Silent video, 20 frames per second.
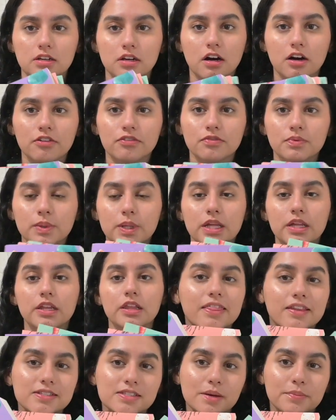off
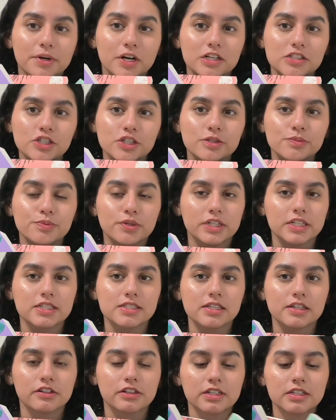with the Summer I Turned Pretty
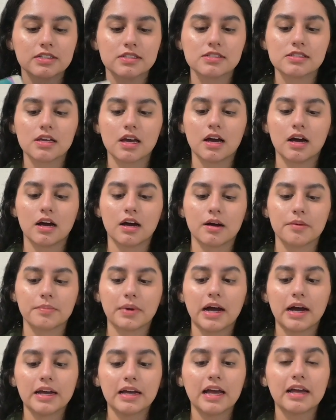series.
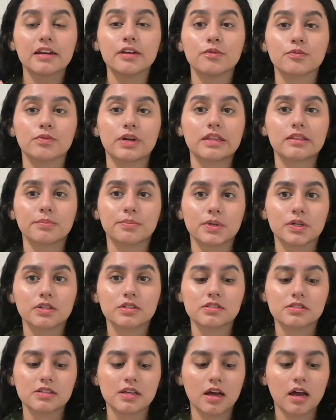I hadn't read the
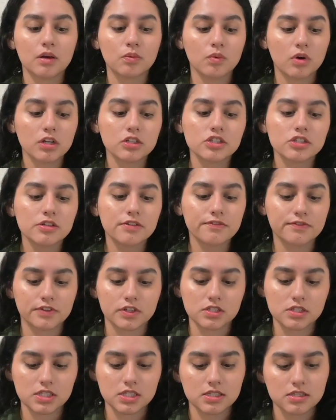books. I watched the
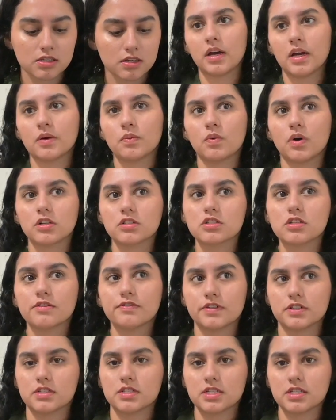first season. I watched the
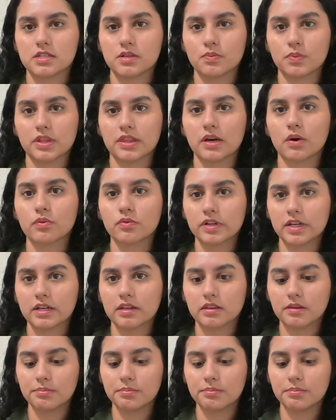first season without reading the